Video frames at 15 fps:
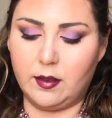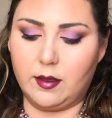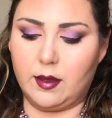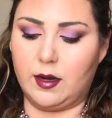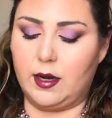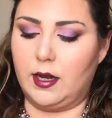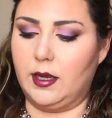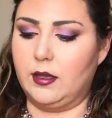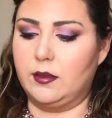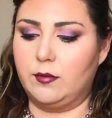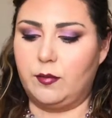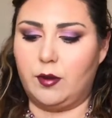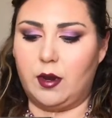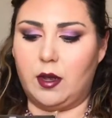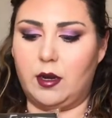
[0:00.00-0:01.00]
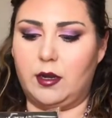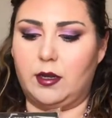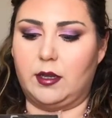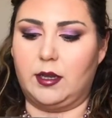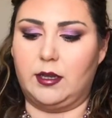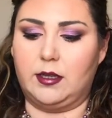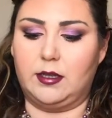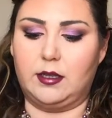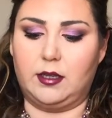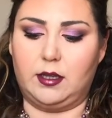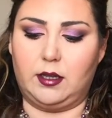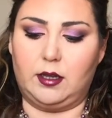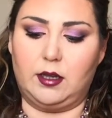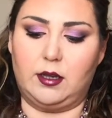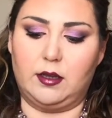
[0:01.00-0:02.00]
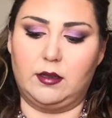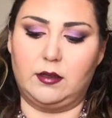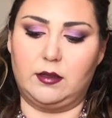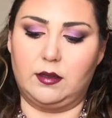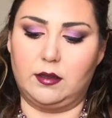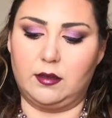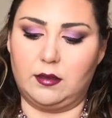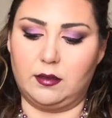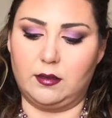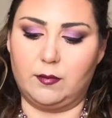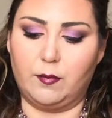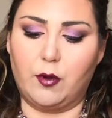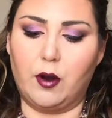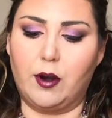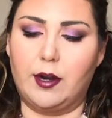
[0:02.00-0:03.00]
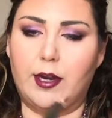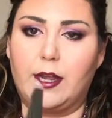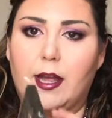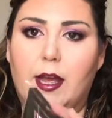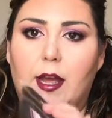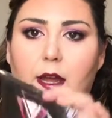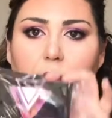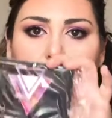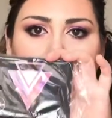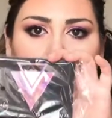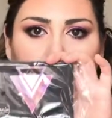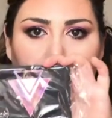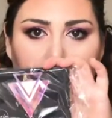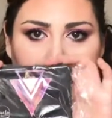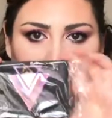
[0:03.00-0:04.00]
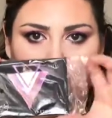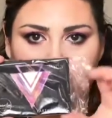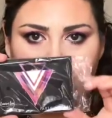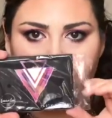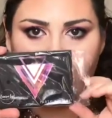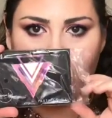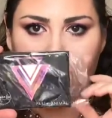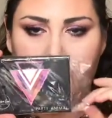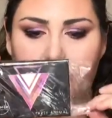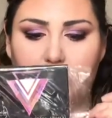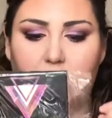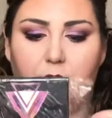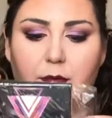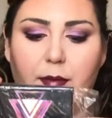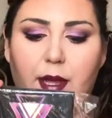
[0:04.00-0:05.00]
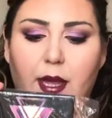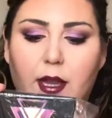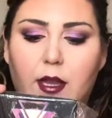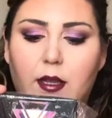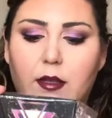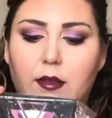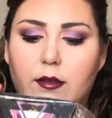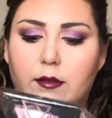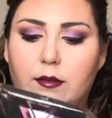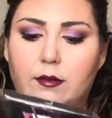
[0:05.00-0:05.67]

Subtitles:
the next product I see is this Party Animal eyeshadow palette.